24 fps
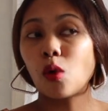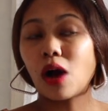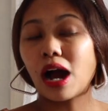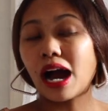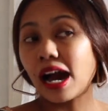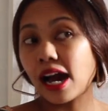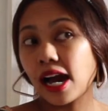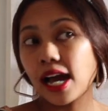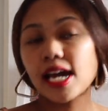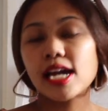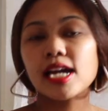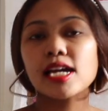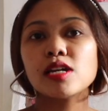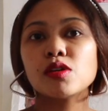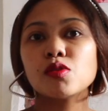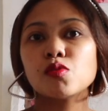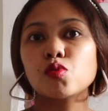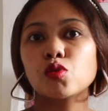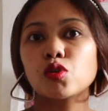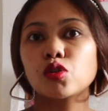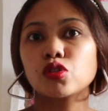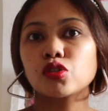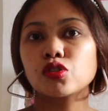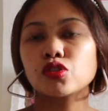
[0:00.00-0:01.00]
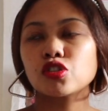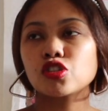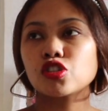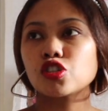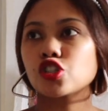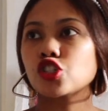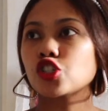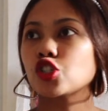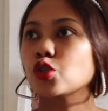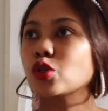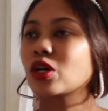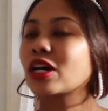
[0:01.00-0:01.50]
I want
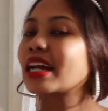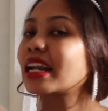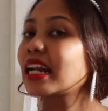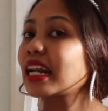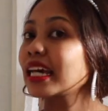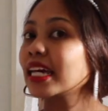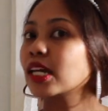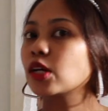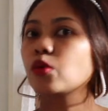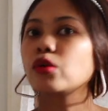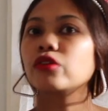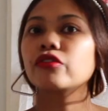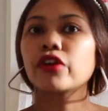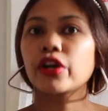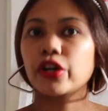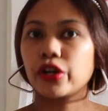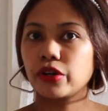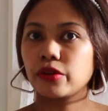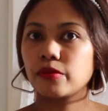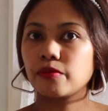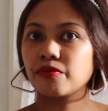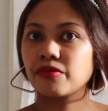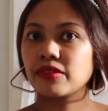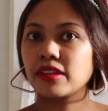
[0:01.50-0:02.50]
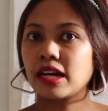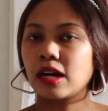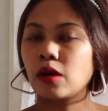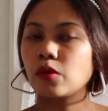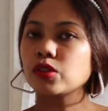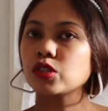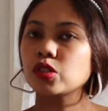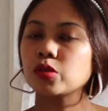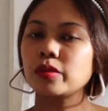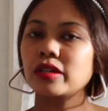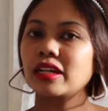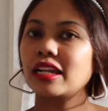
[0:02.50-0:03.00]
to click with her. I
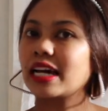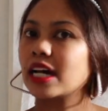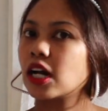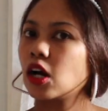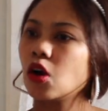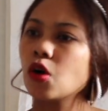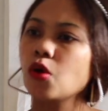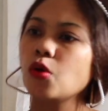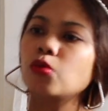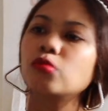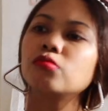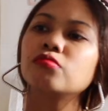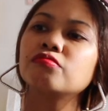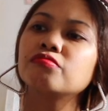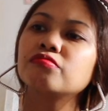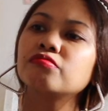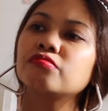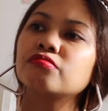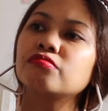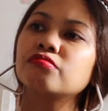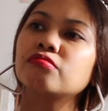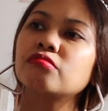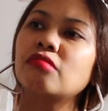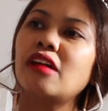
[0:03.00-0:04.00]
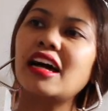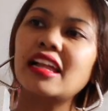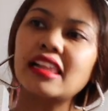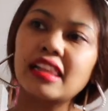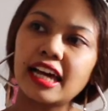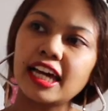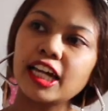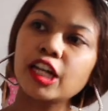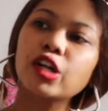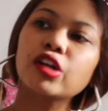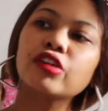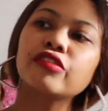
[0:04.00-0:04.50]
want to be like, oh, I
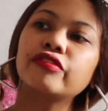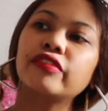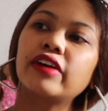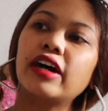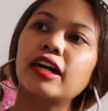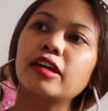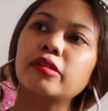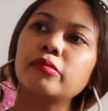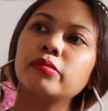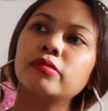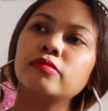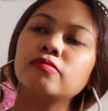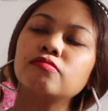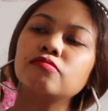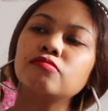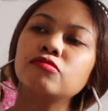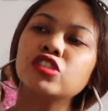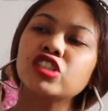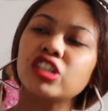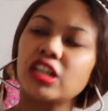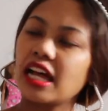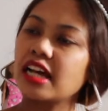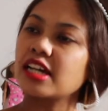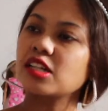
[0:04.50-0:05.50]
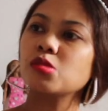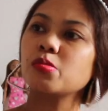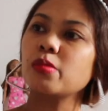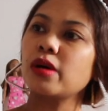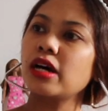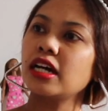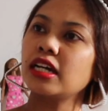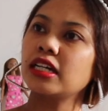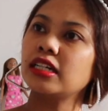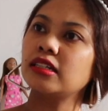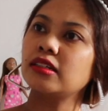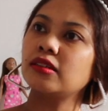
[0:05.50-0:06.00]
like her vibe. She likes
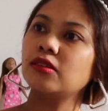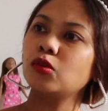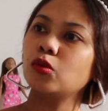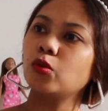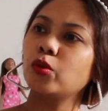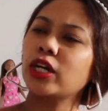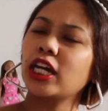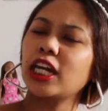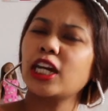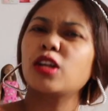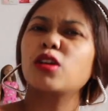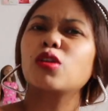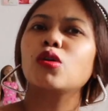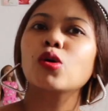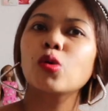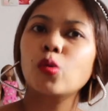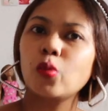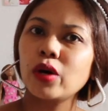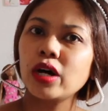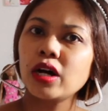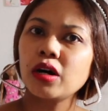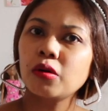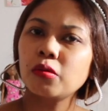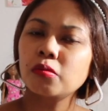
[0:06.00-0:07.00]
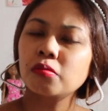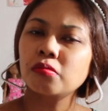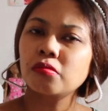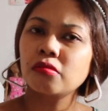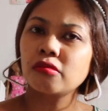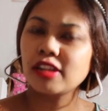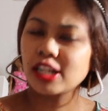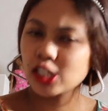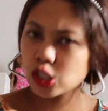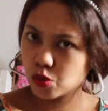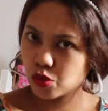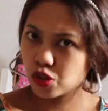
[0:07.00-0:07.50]
mine. We get along well.
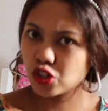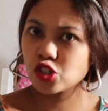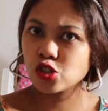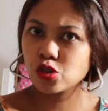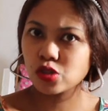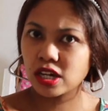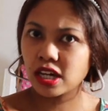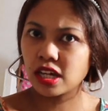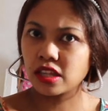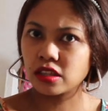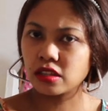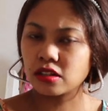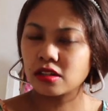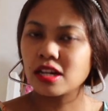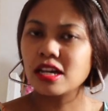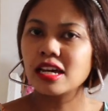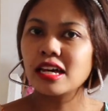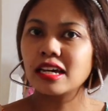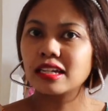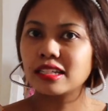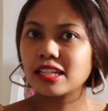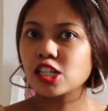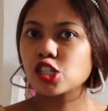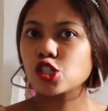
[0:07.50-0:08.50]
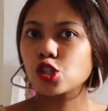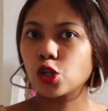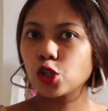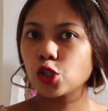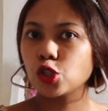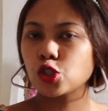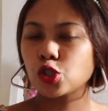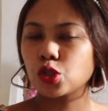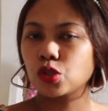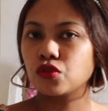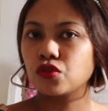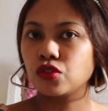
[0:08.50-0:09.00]
Let's work together. That's how
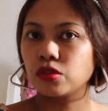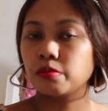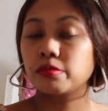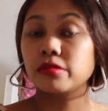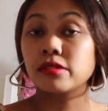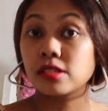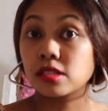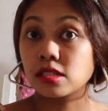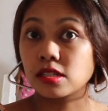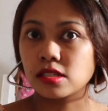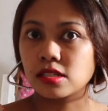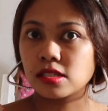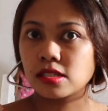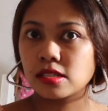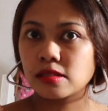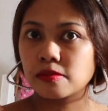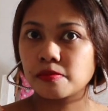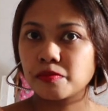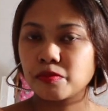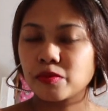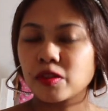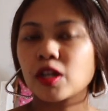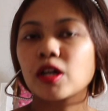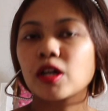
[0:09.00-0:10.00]
you should view business.